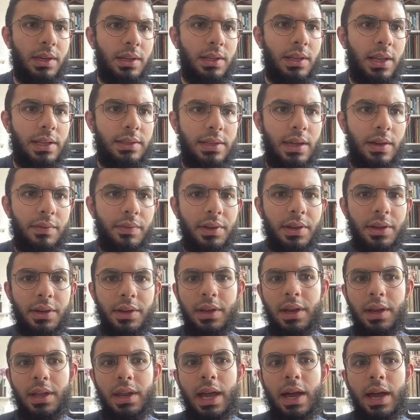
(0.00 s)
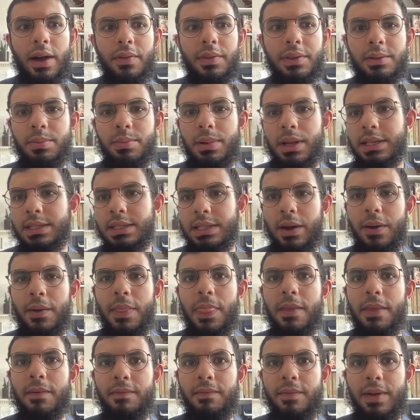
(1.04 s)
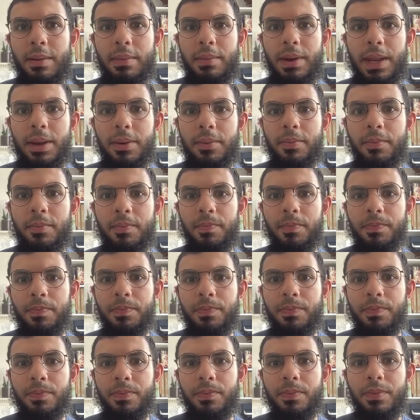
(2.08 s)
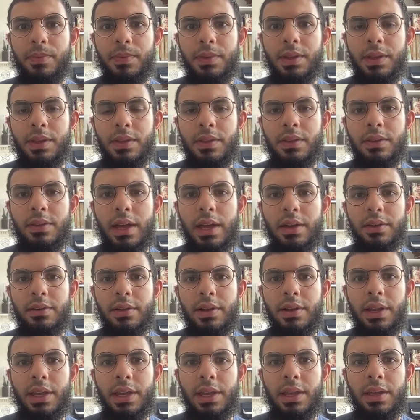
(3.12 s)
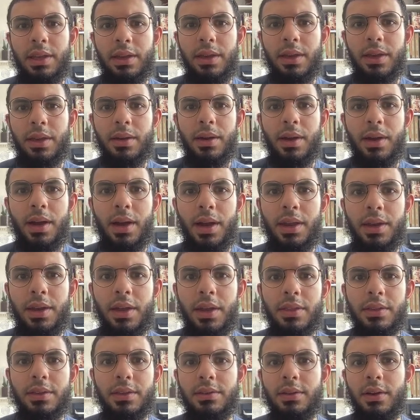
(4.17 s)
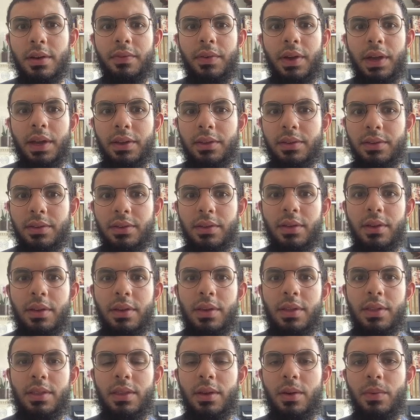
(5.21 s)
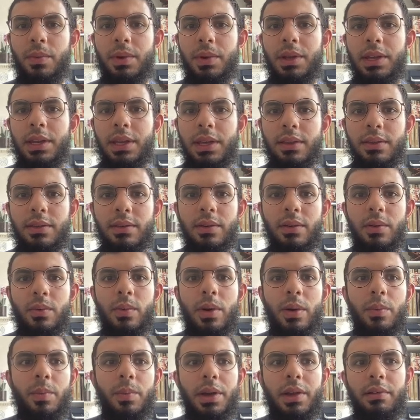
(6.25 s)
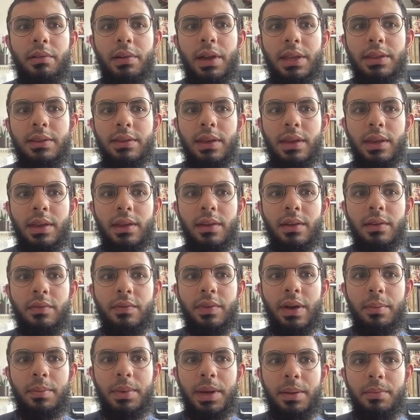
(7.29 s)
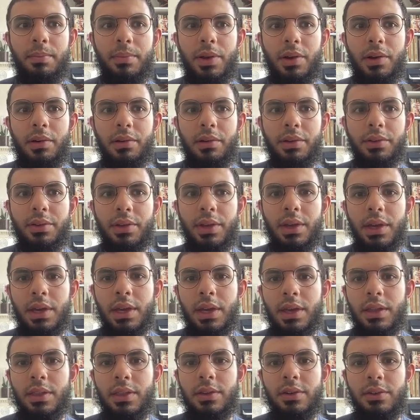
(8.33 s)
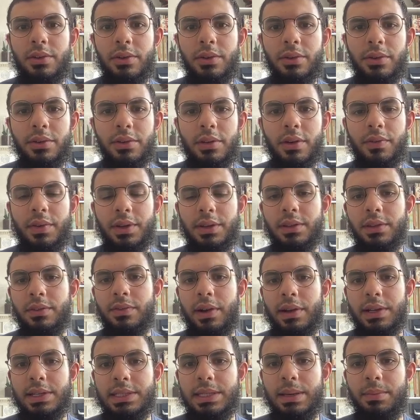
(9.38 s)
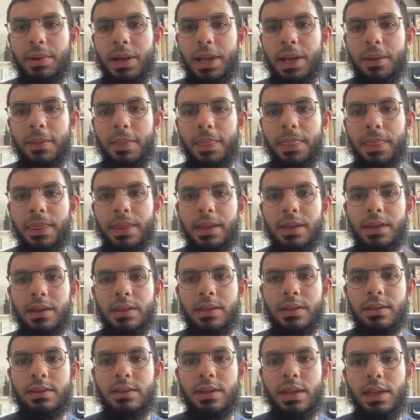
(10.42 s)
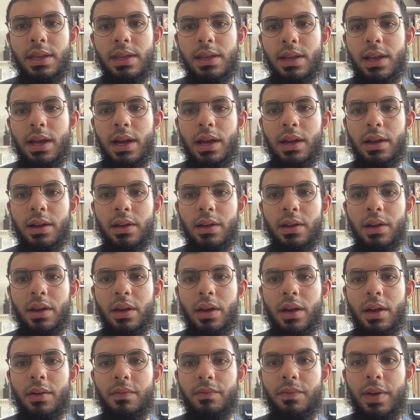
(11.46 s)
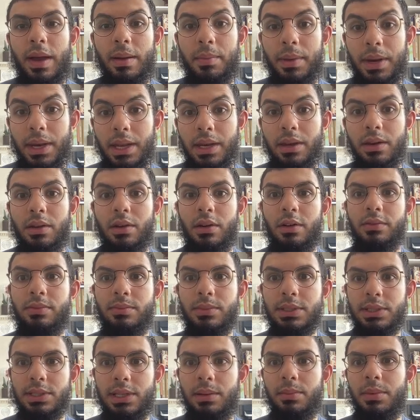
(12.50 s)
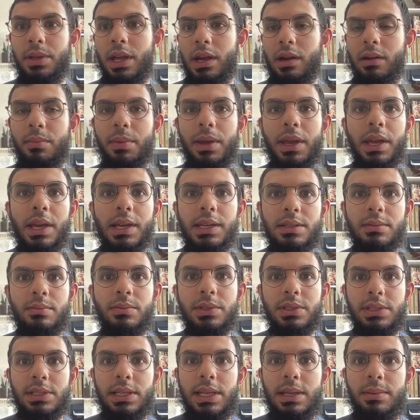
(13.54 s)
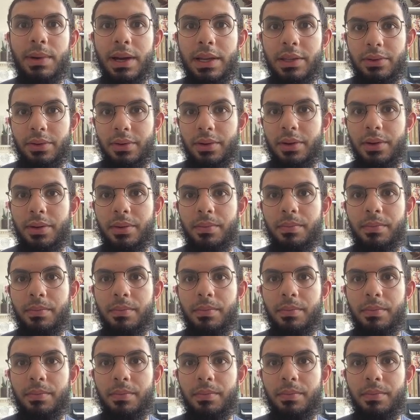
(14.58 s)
Let's have a look at how this plays out in the feminine. There's actually another suffix that we need when we're creating feminine plurals. The dual suffix is very similar. The singular feminine of Muslim in Arabic is muslimatun.